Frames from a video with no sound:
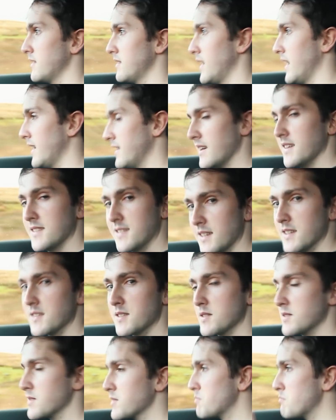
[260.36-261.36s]
In this,
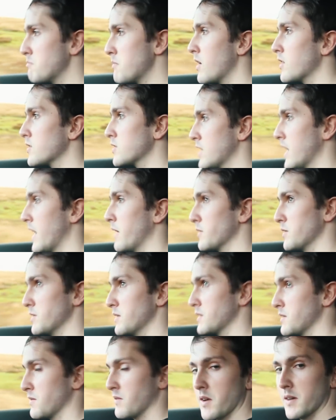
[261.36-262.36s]
it's much louder and
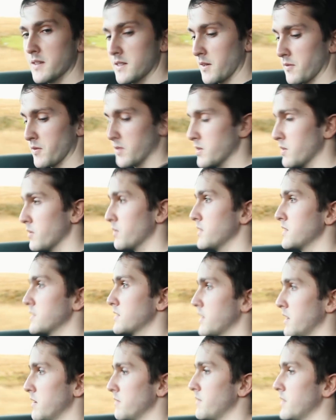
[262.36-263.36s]
it's a very different noise.
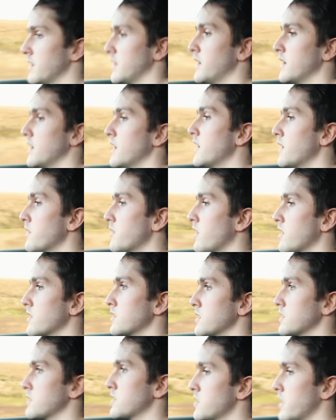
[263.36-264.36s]
So if I
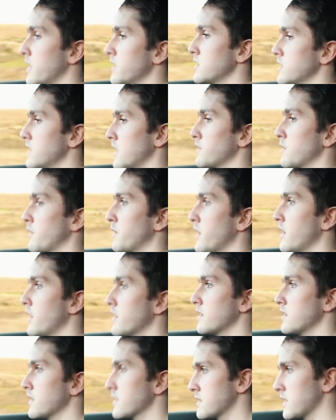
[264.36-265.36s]
just change it down to third
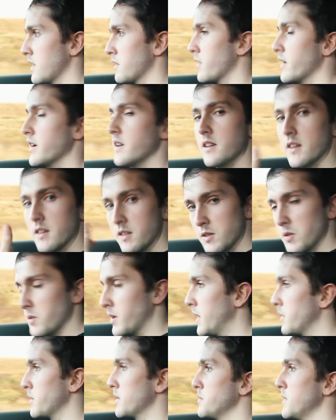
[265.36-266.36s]
and accelerate, you'll
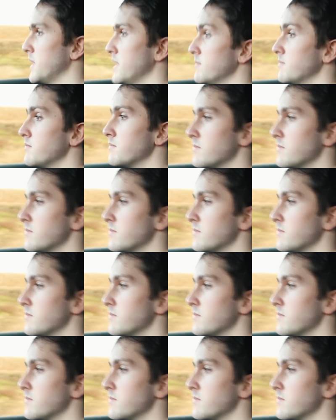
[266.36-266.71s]
hear what I mean.